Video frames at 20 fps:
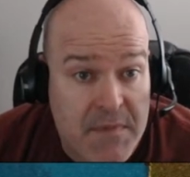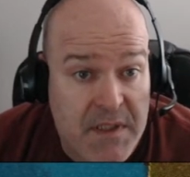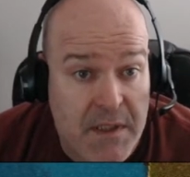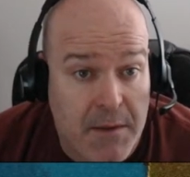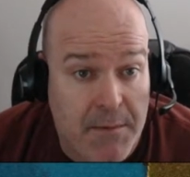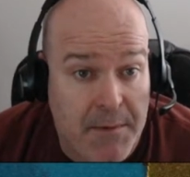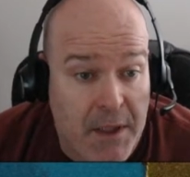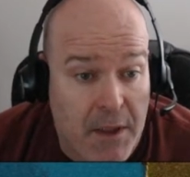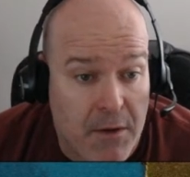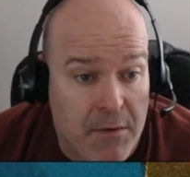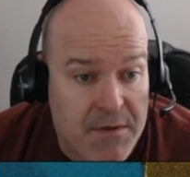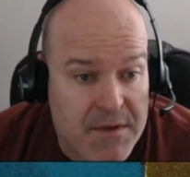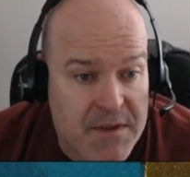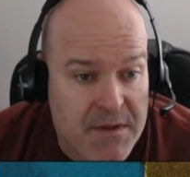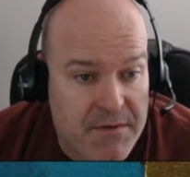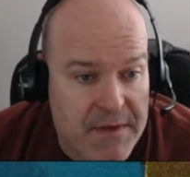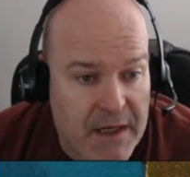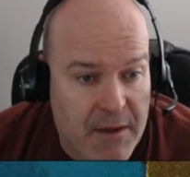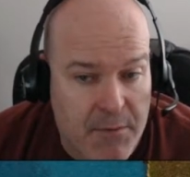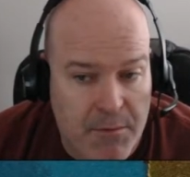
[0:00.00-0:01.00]
There we go.
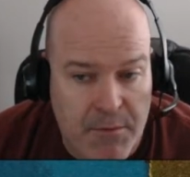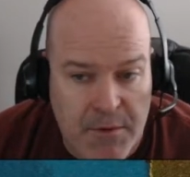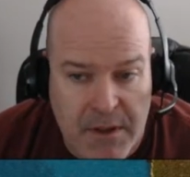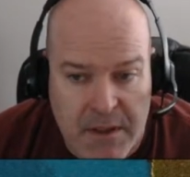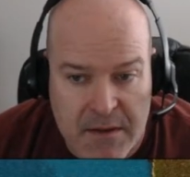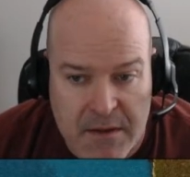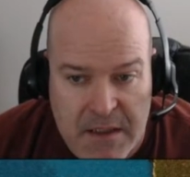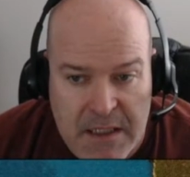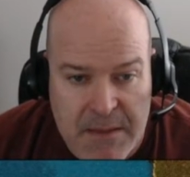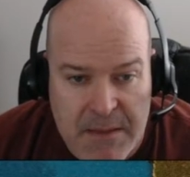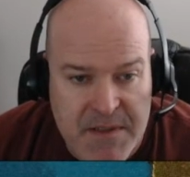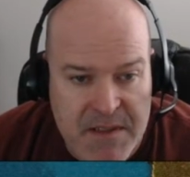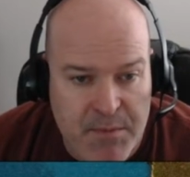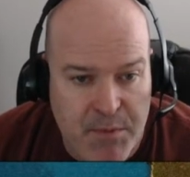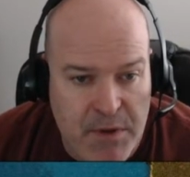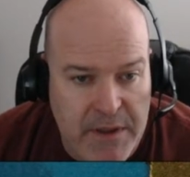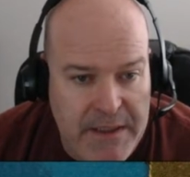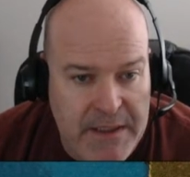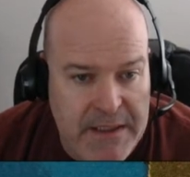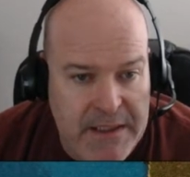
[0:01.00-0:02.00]
So now we're going to keep
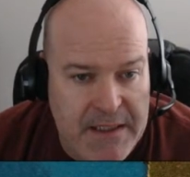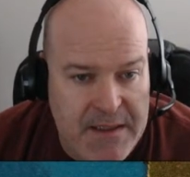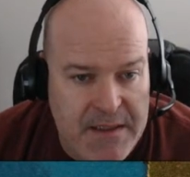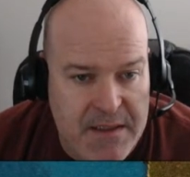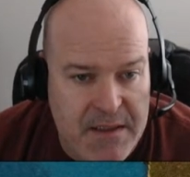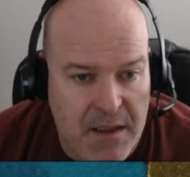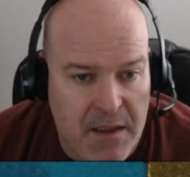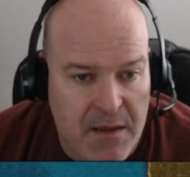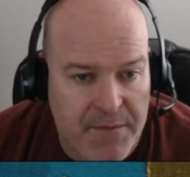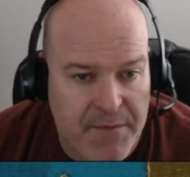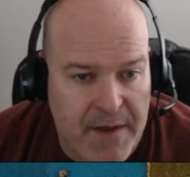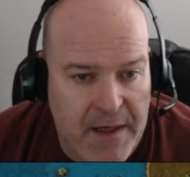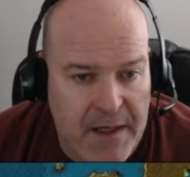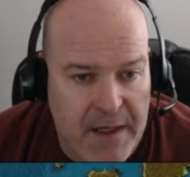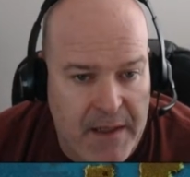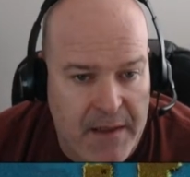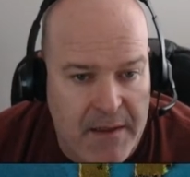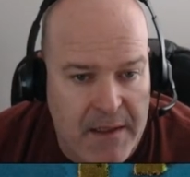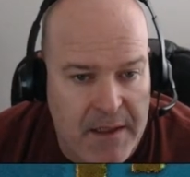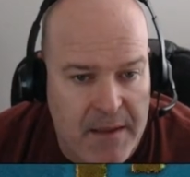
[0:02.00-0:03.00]
splitting that stuff
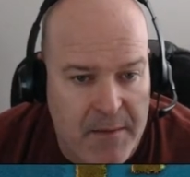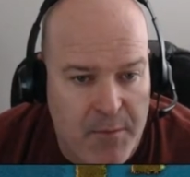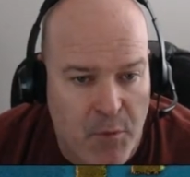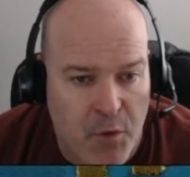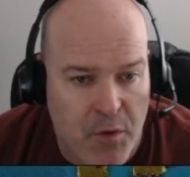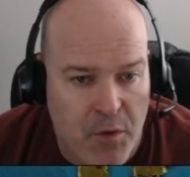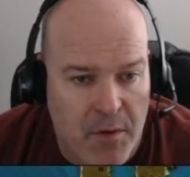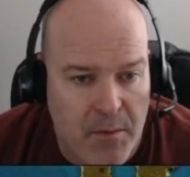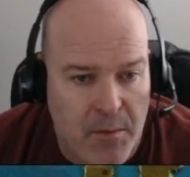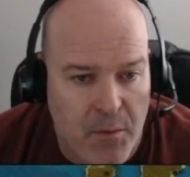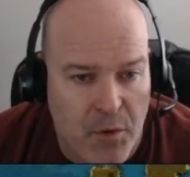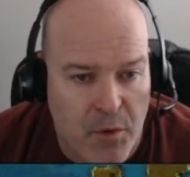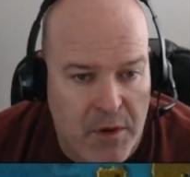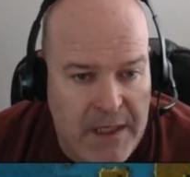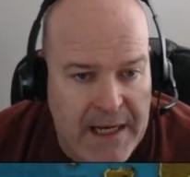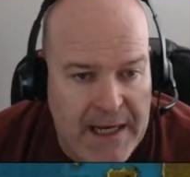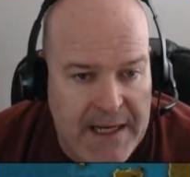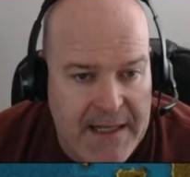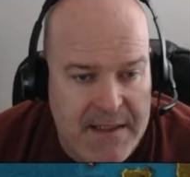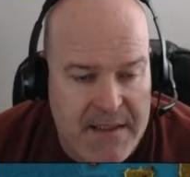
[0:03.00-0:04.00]
and getting more and more
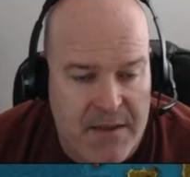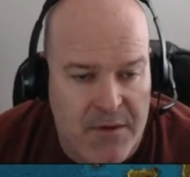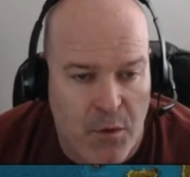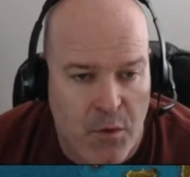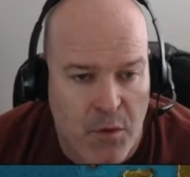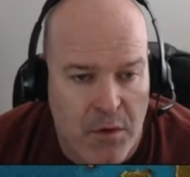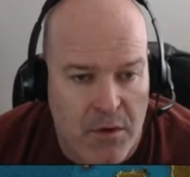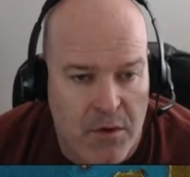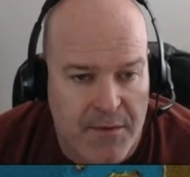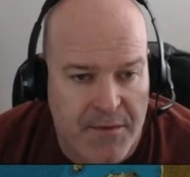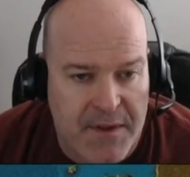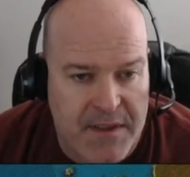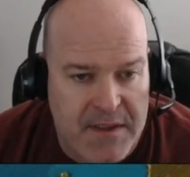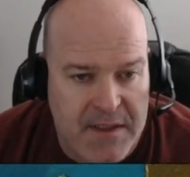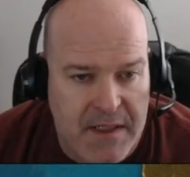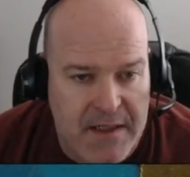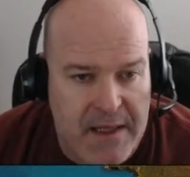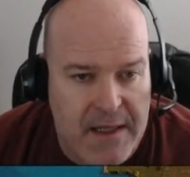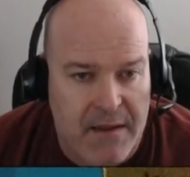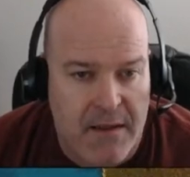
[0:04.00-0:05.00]
gas and oil and things
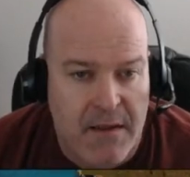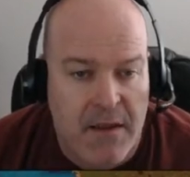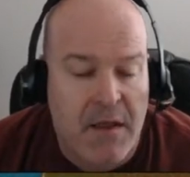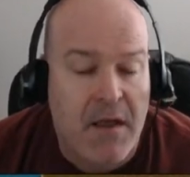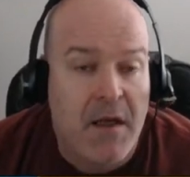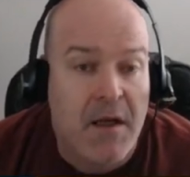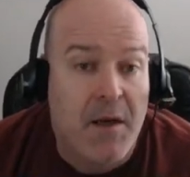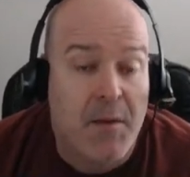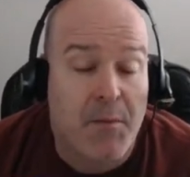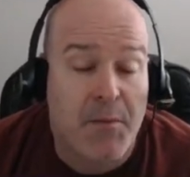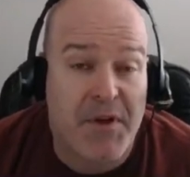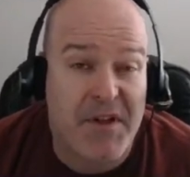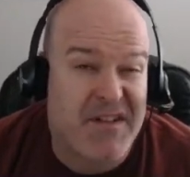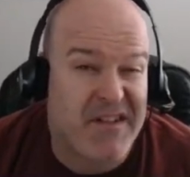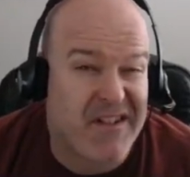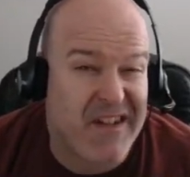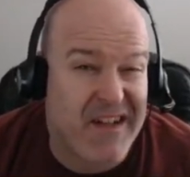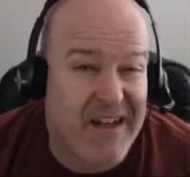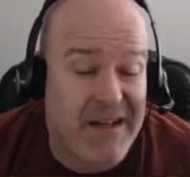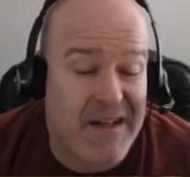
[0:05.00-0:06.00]
like that. Pretty
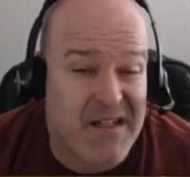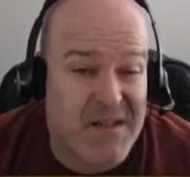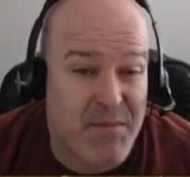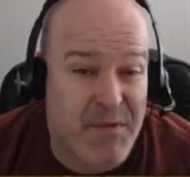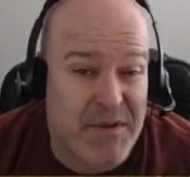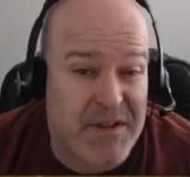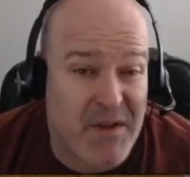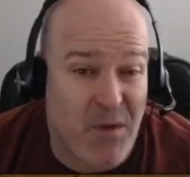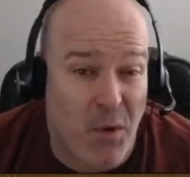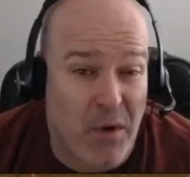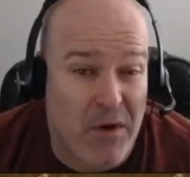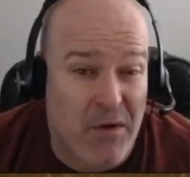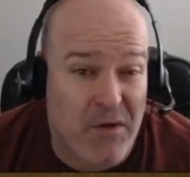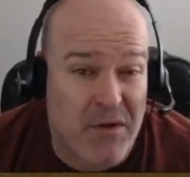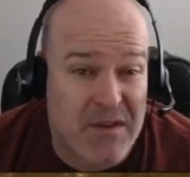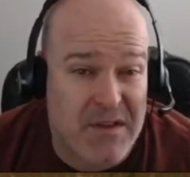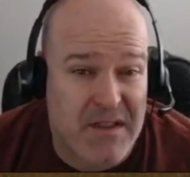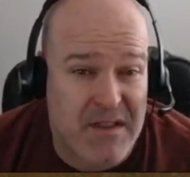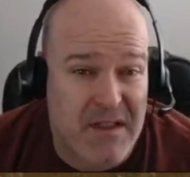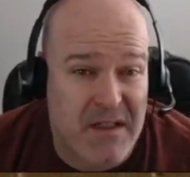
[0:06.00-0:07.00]
soon I need to split the oil
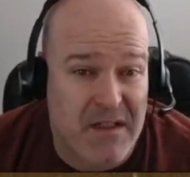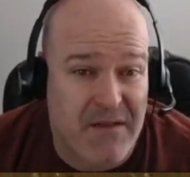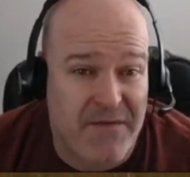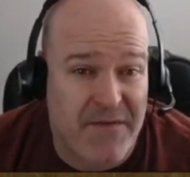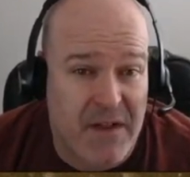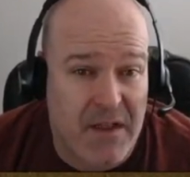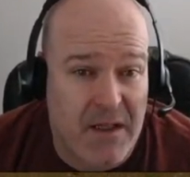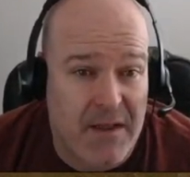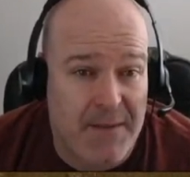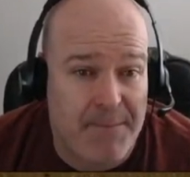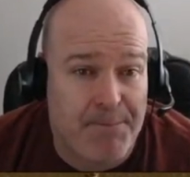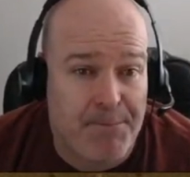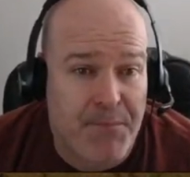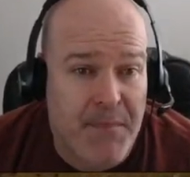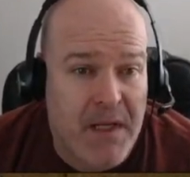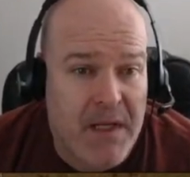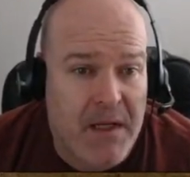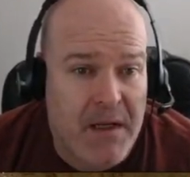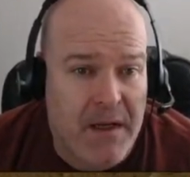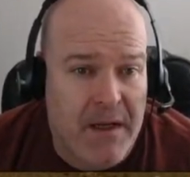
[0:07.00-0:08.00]
because it's going to fill up,
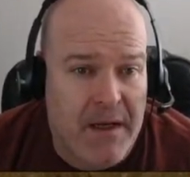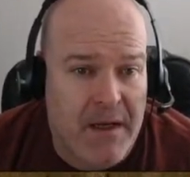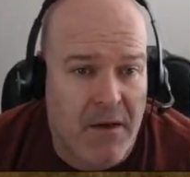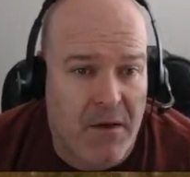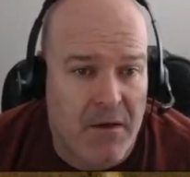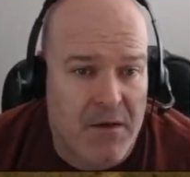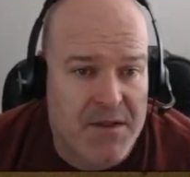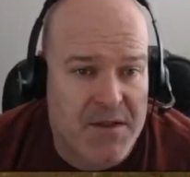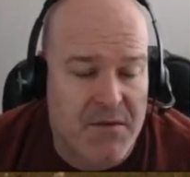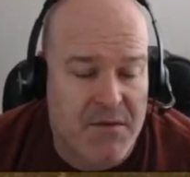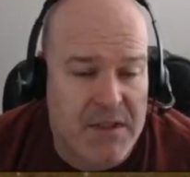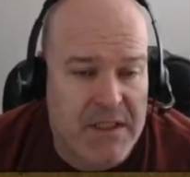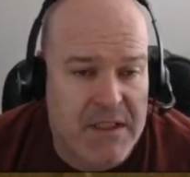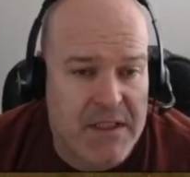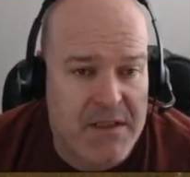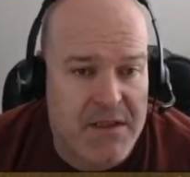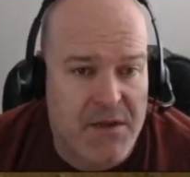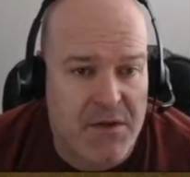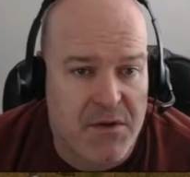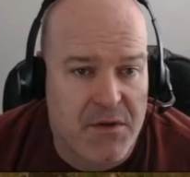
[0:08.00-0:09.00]
and I also
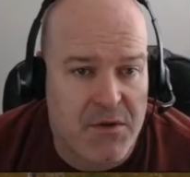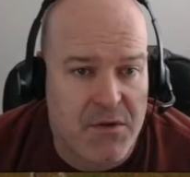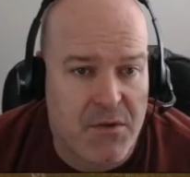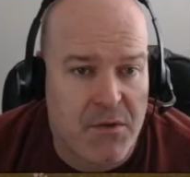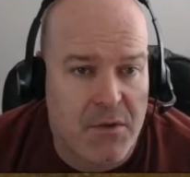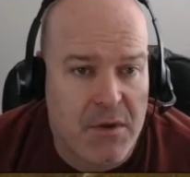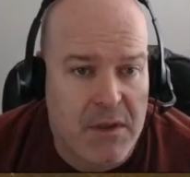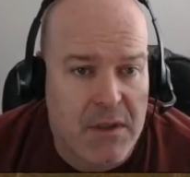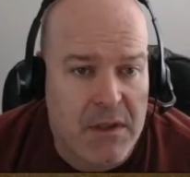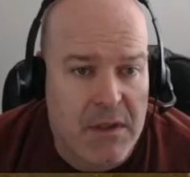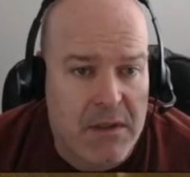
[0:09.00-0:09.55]
need to